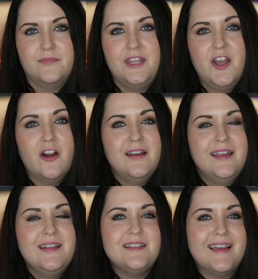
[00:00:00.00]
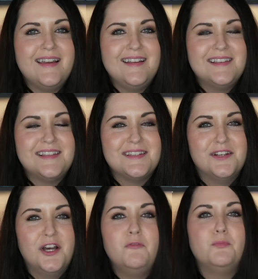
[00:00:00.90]
the art and science
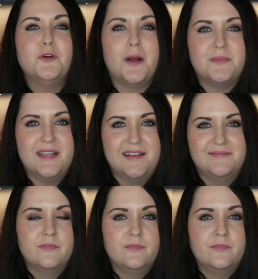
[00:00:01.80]
of prompting.